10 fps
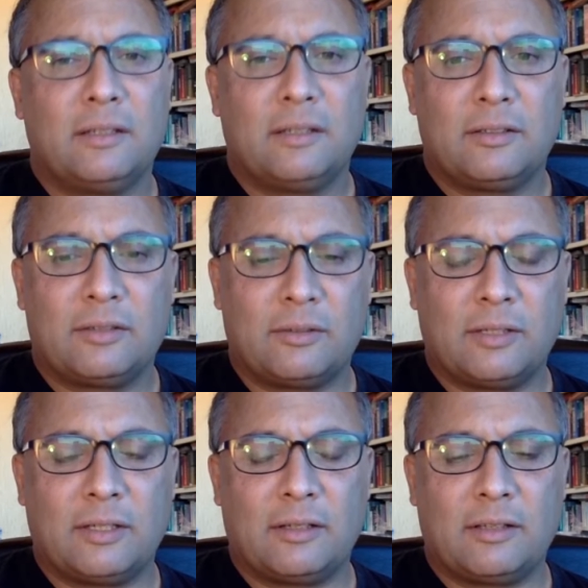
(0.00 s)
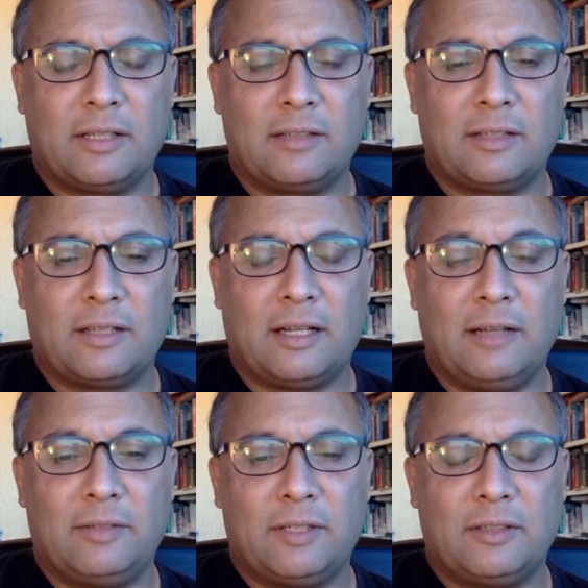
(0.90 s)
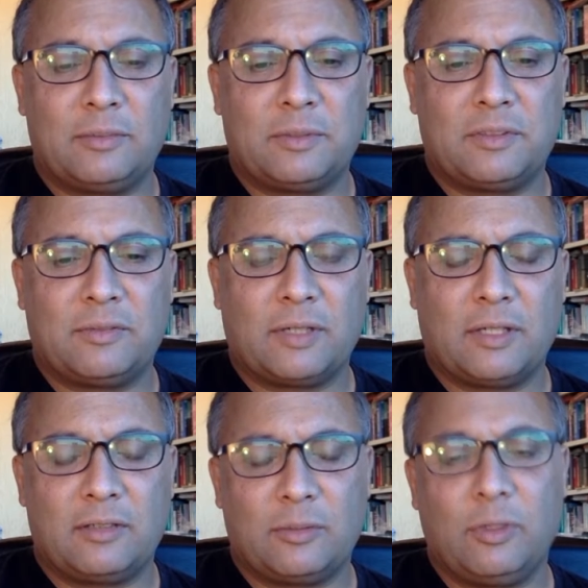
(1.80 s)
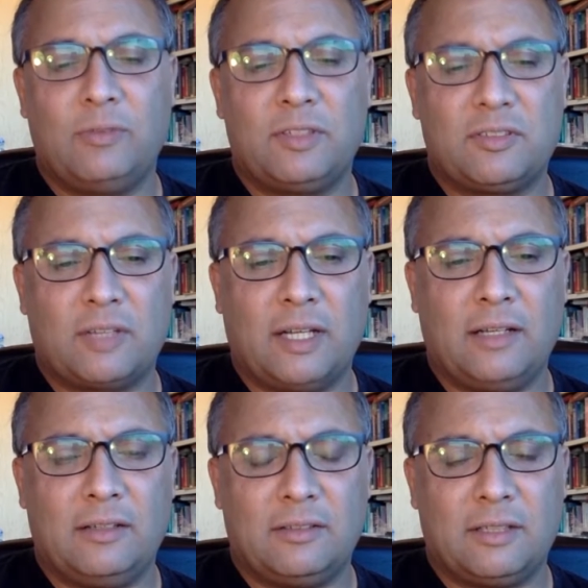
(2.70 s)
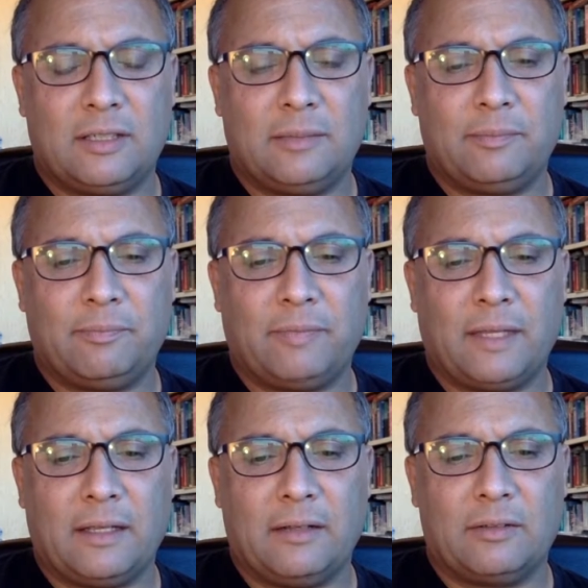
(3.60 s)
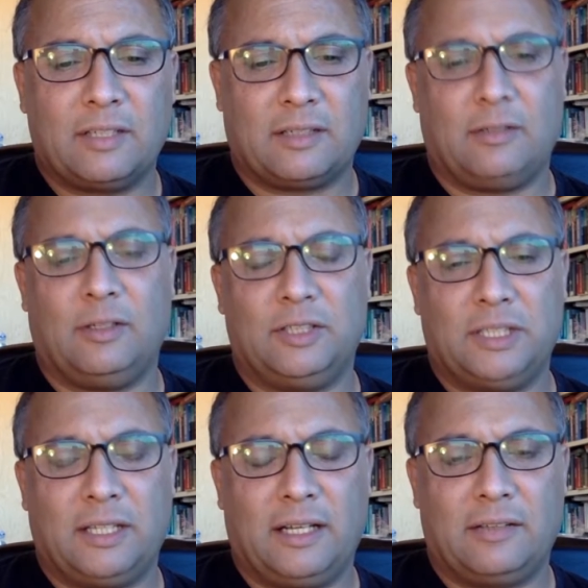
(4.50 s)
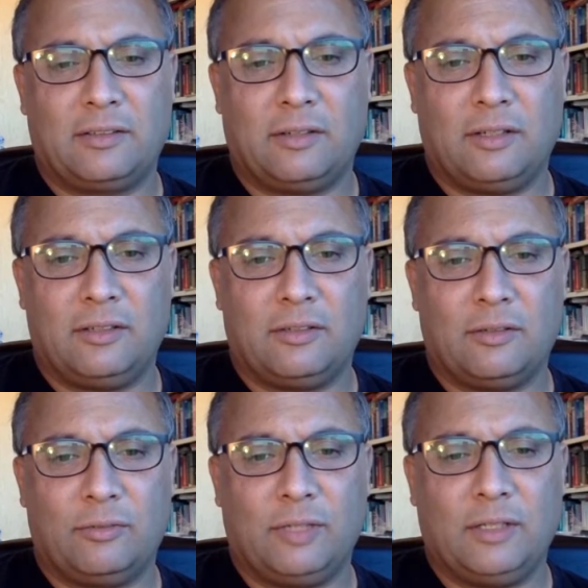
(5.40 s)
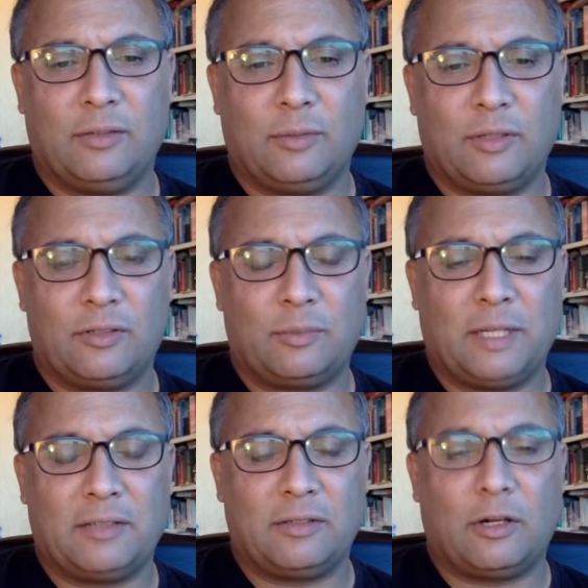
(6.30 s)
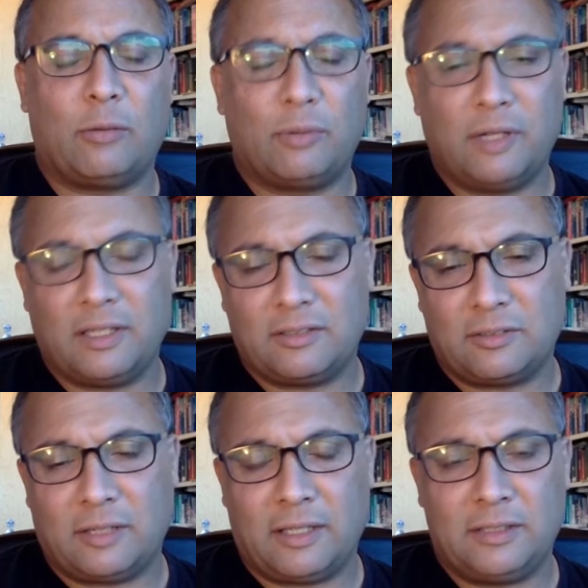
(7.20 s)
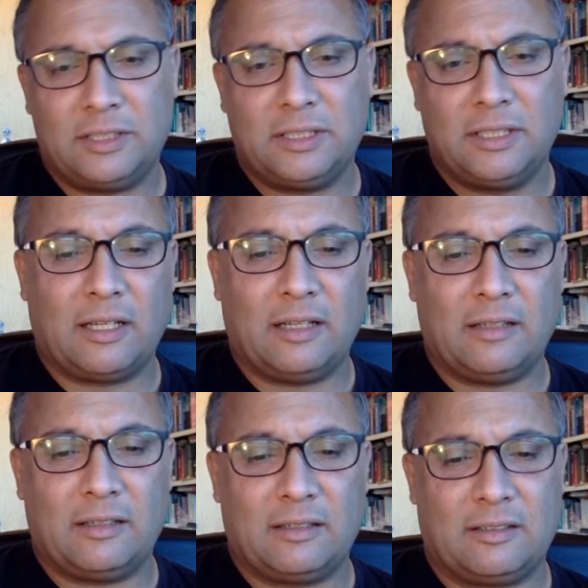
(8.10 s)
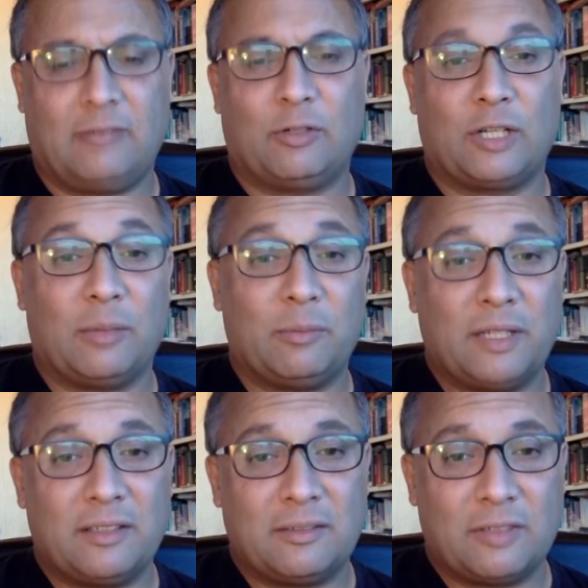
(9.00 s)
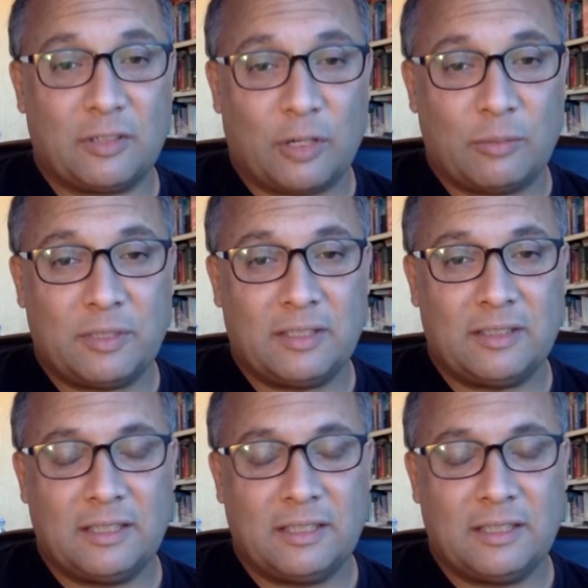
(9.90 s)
So the things that I've done specifically, so we've designed, technology that has gone into the field with respect to operating strategy, and several companies have adopted